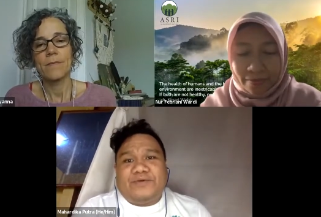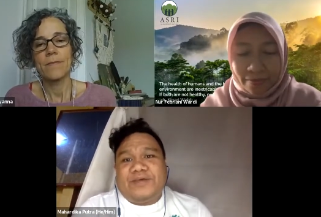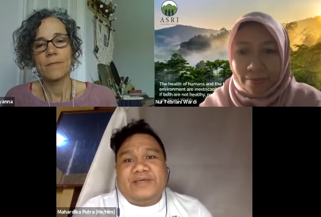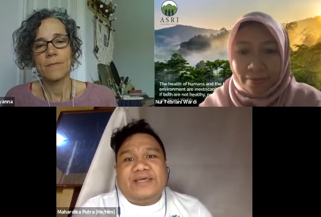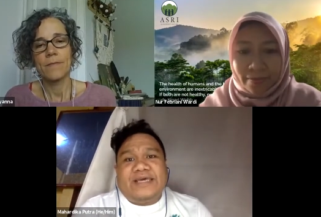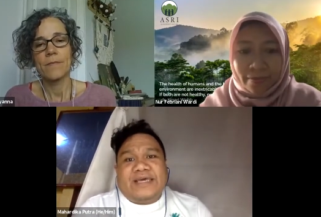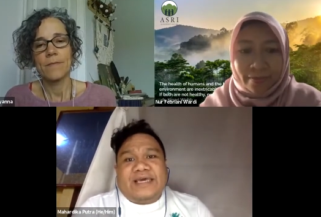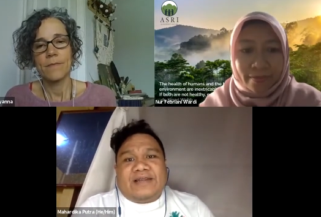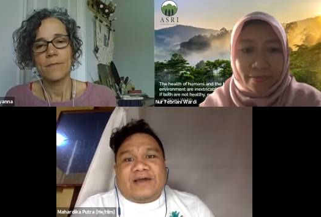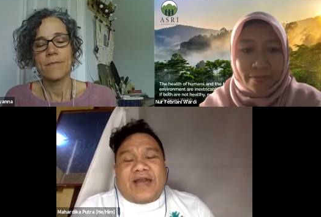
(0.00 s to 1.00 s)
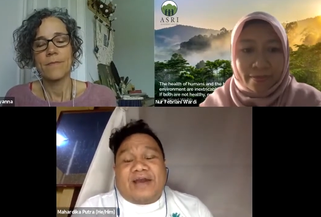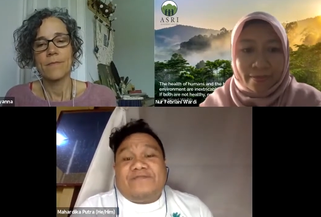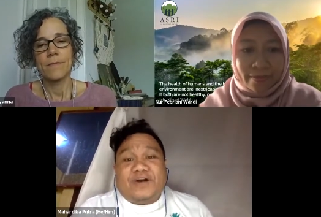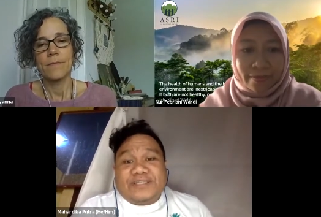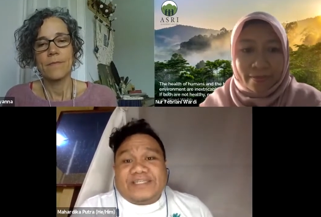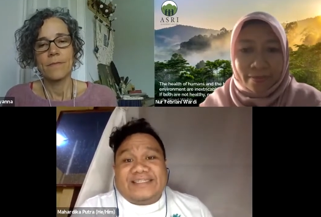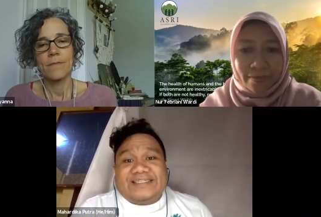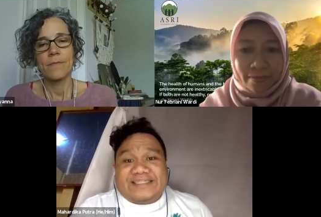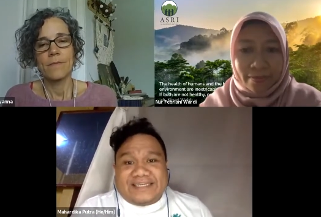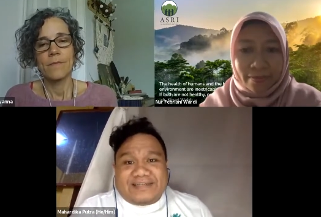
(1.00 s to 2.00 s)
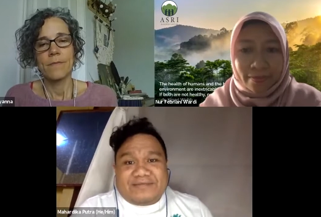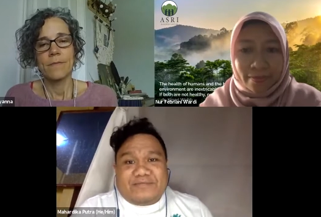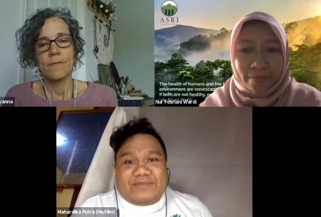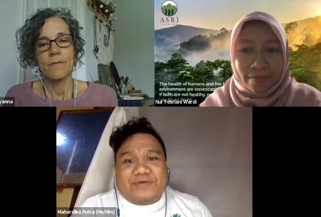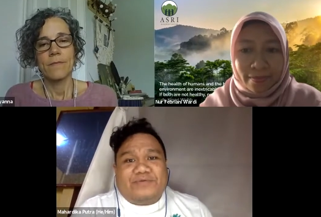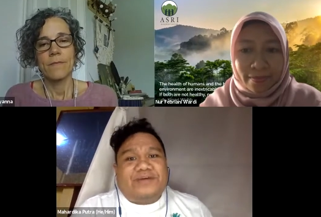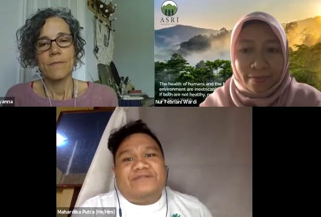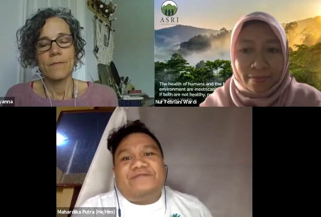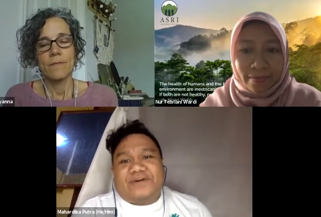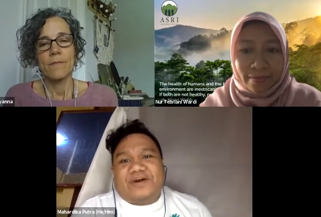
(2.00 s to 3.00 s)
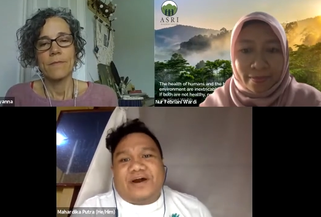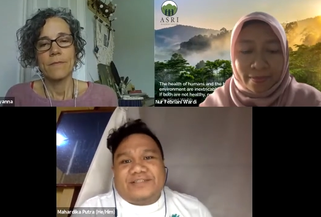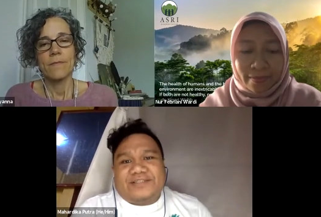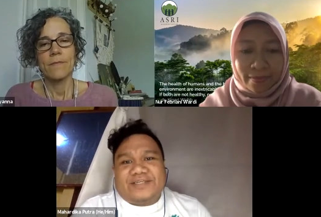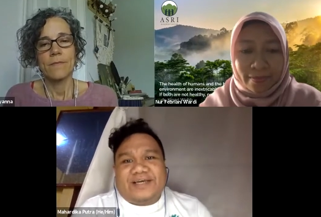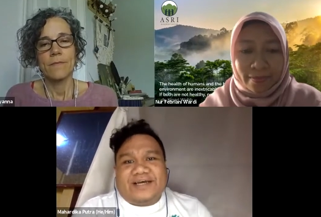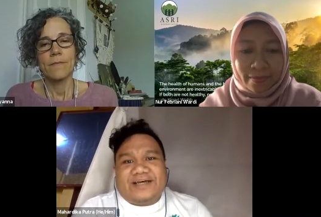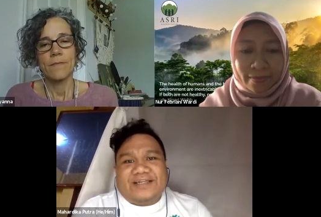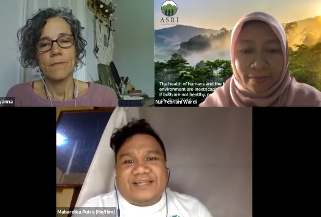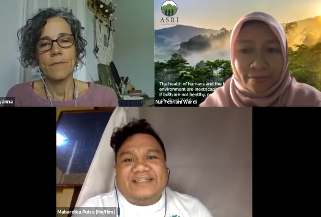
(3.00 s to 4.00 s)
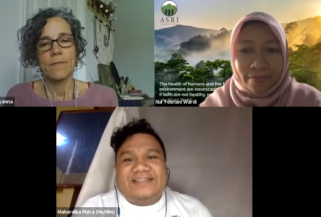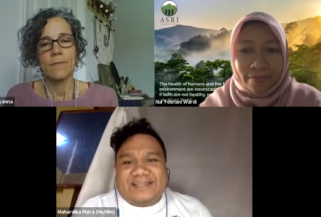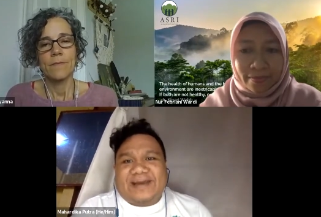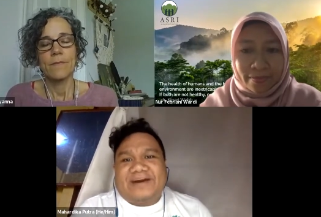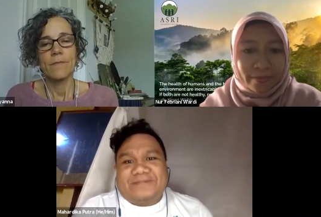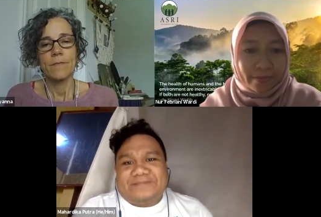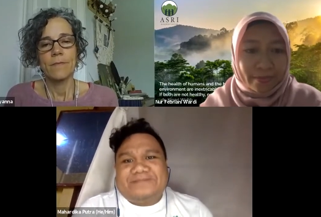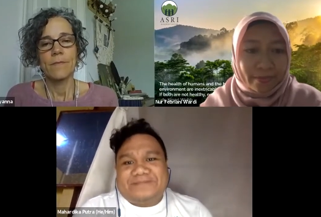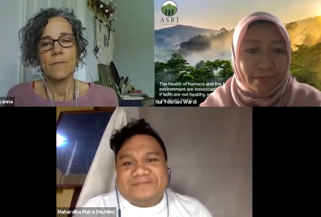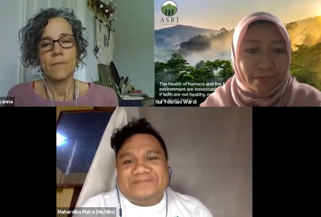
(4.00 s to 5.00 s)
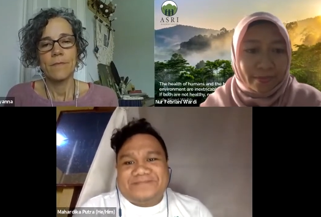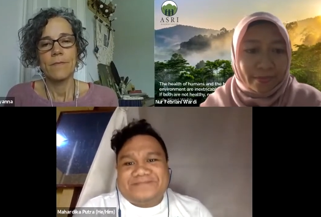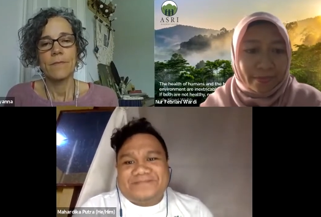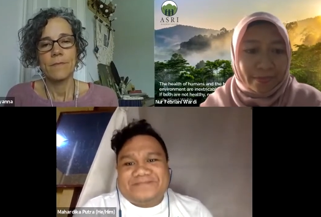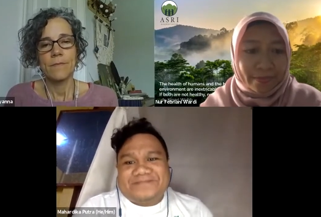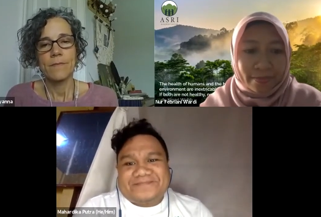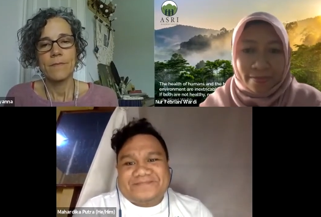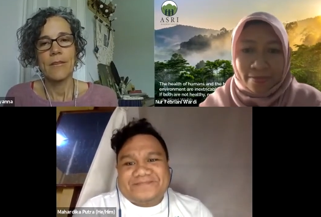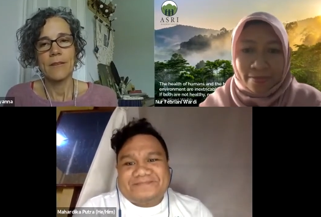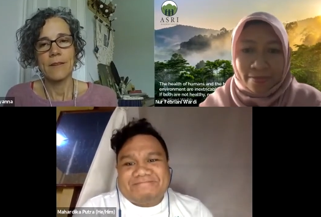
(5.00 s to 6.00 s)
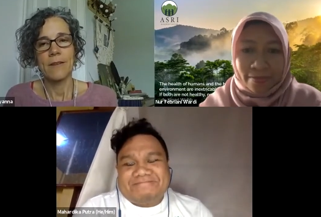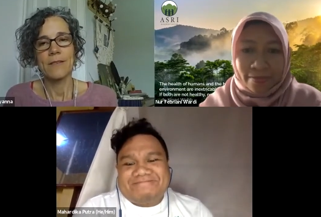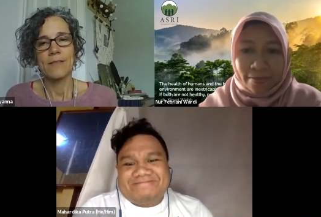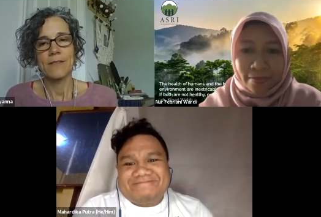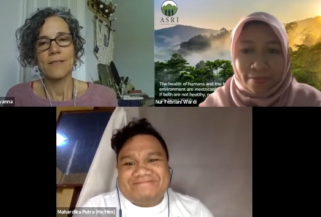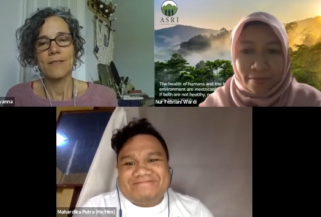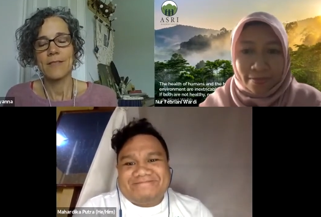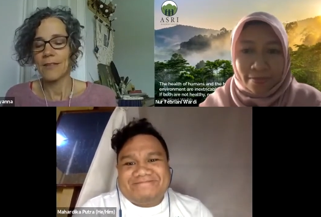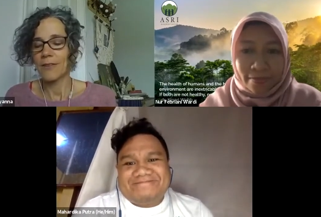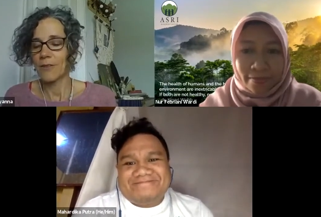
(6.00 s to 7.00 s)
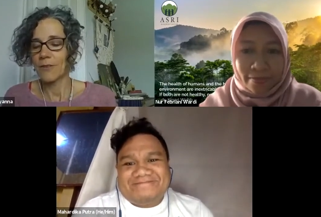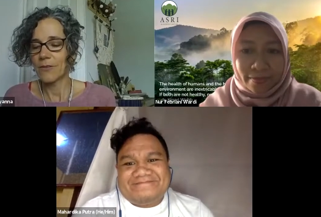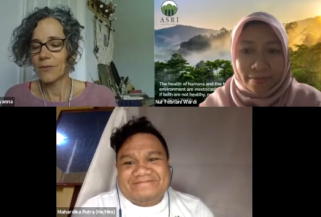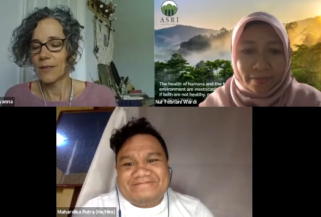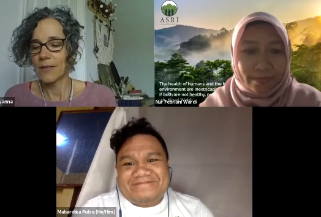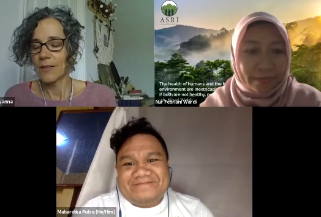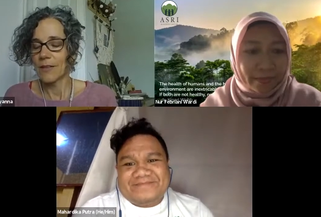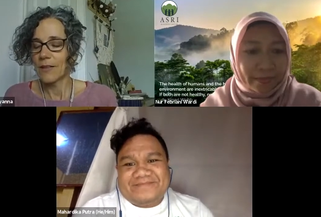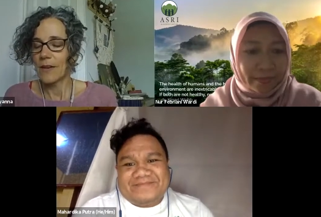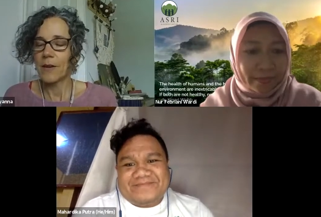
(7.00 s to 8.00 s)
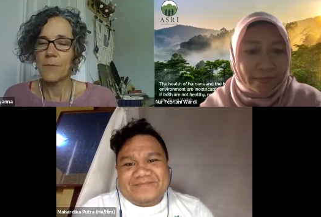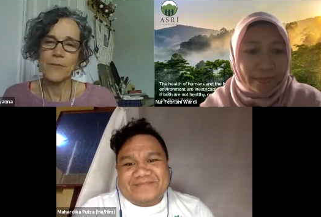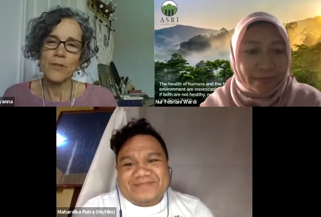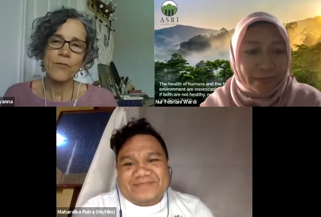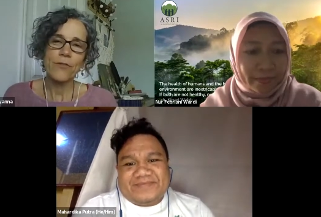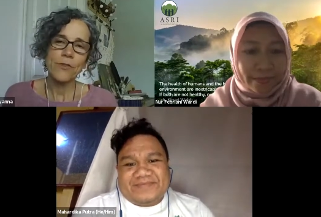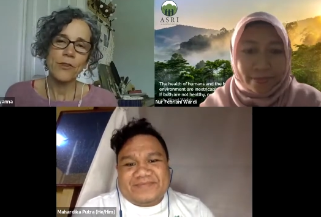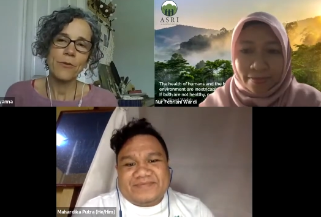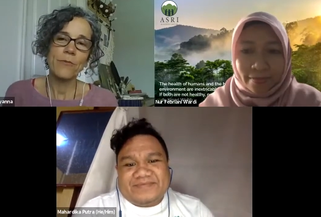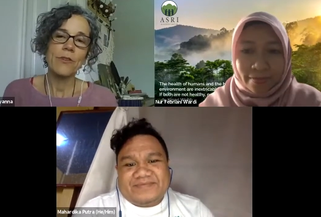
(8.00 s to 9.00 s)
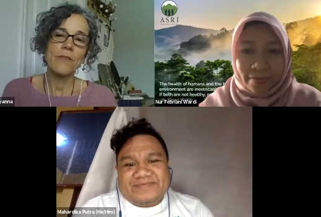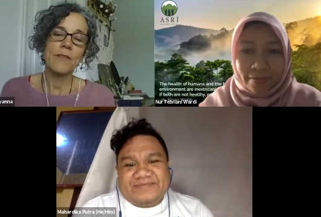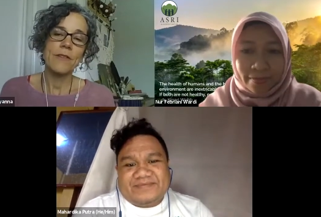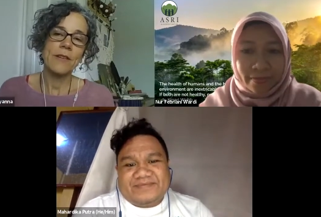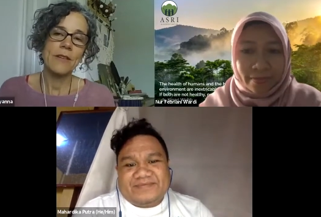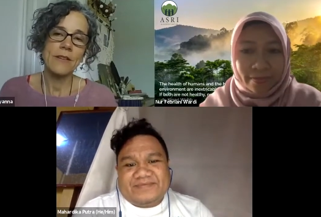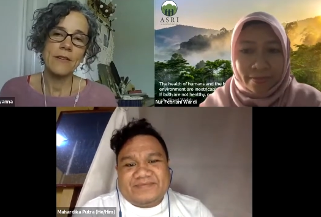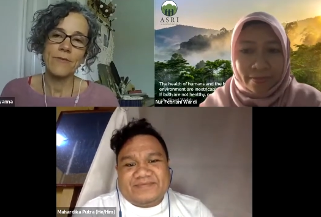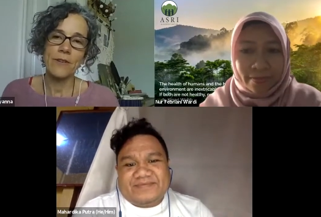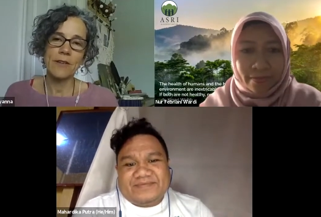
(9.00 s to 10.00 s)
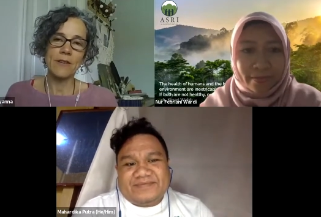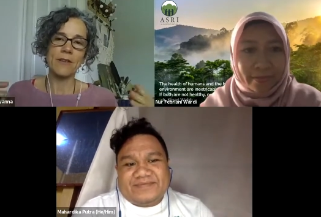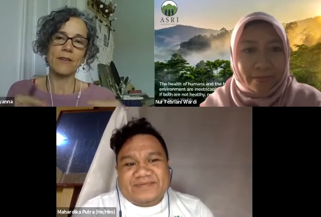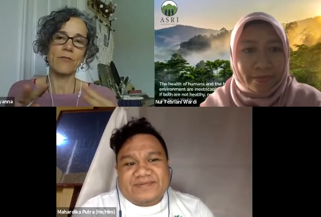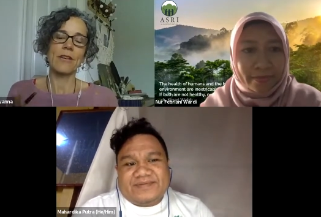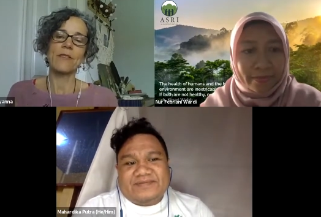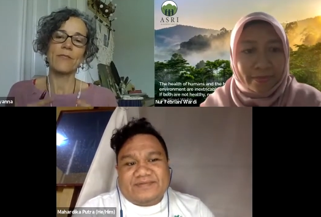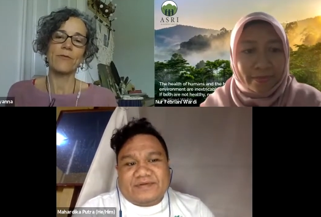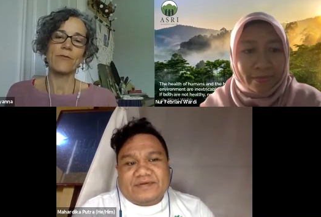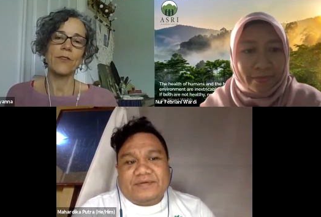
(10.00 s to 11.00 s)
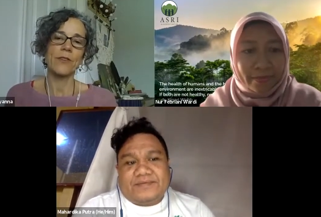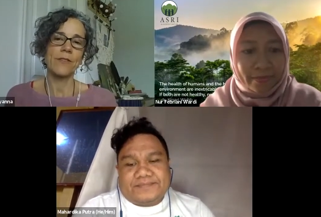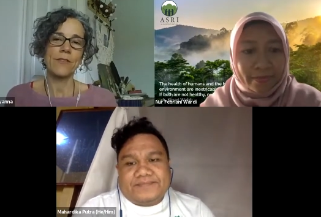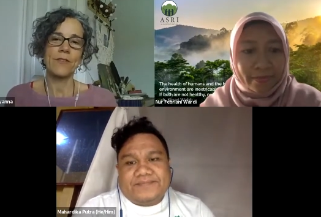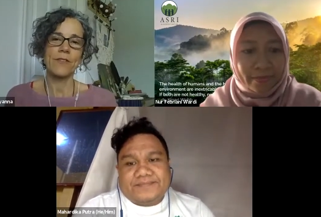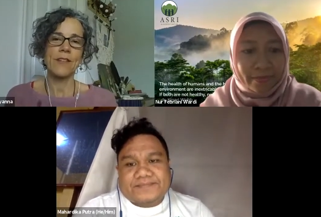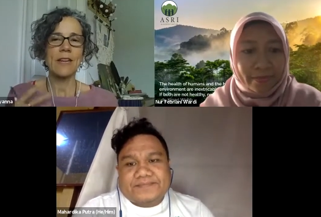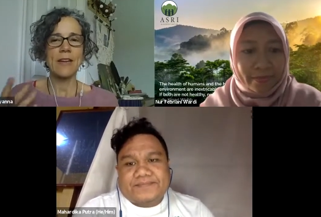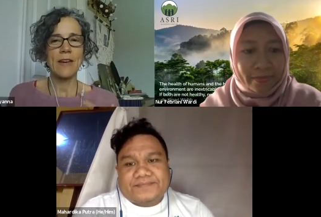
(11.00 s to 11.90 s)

Speaker 1: we have not yet seen, but we forgot uh, that it's there.
Speaker 2: Yeah, thank you. Um, those communities that live in and around the forest, do they